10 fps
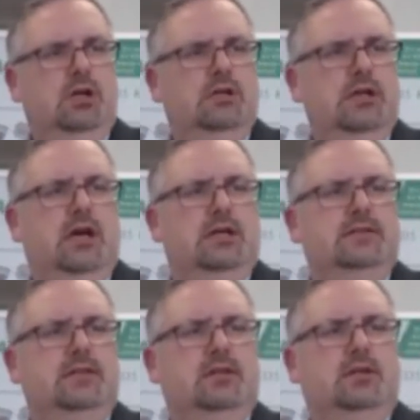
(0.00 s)
Yeah, I
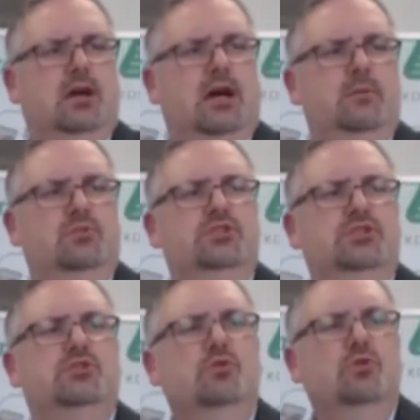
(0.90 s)
think I'm
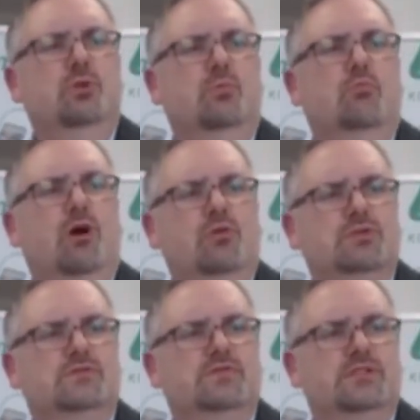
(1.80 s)
through
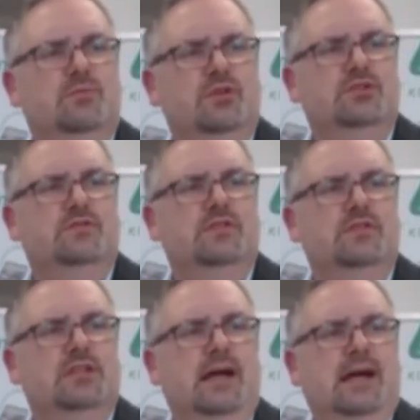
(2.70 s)
most of
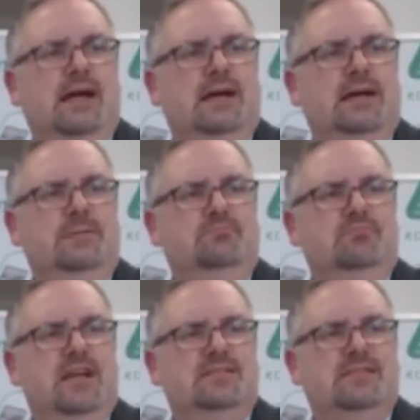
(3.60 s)
it.
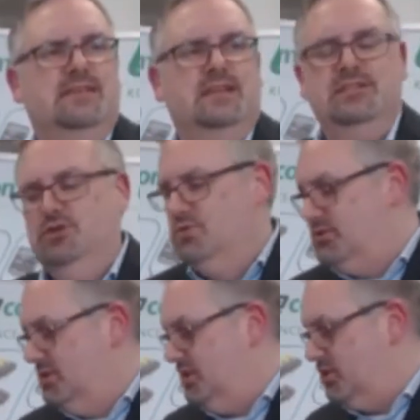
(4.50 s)
As I said,
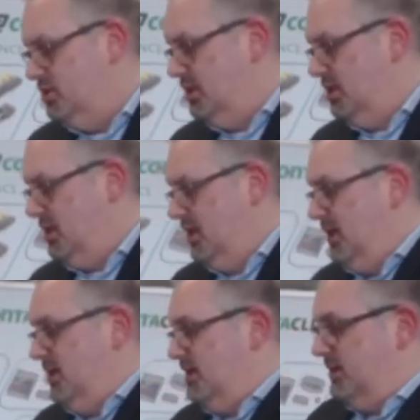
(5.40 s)
newest edition.
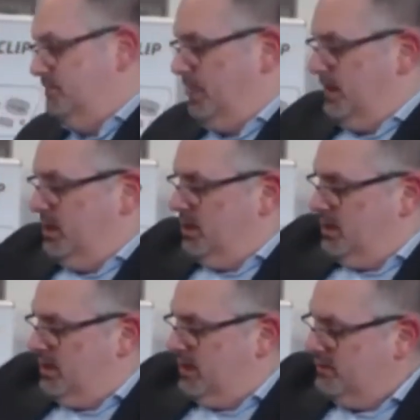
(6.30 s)

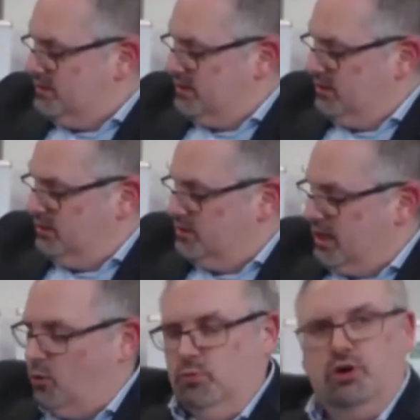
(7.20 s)
Everything
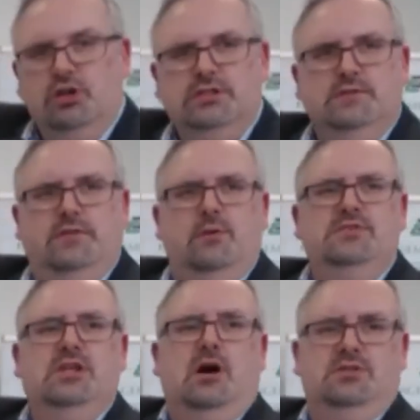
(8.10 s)
now works from
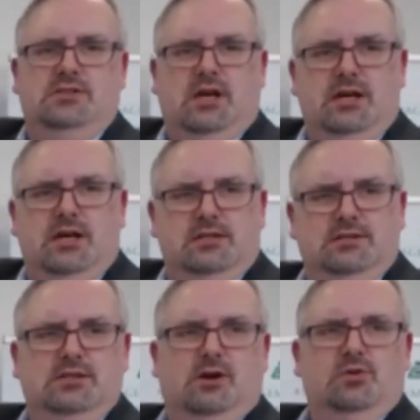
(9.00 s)
the outside.
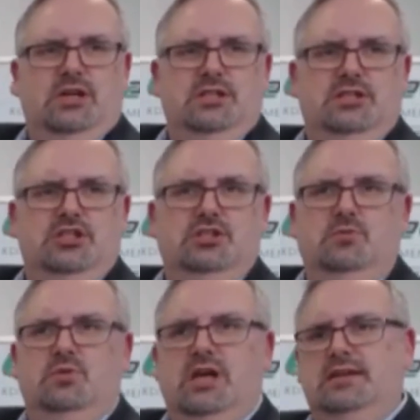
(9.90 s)
The older
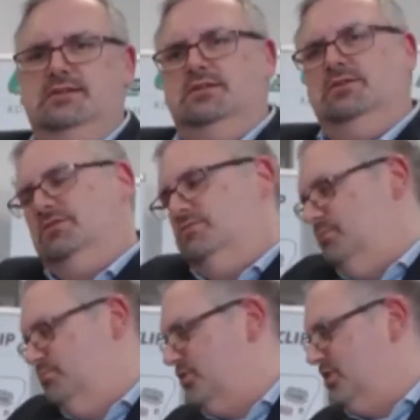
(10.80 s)
edition, we
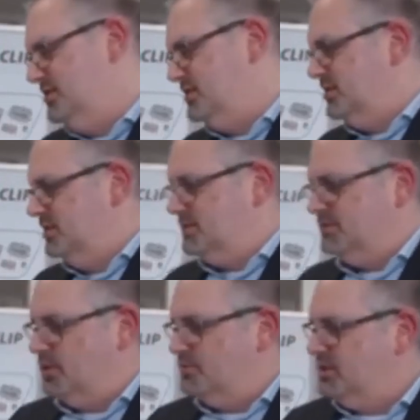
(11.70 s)
put in the seals
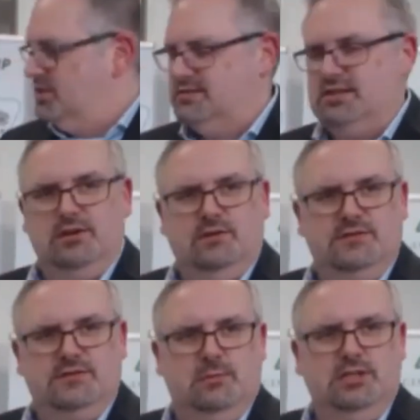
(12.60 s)
from the inside of the
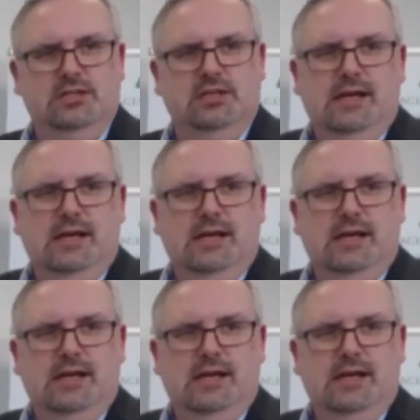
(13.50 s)
cabinet.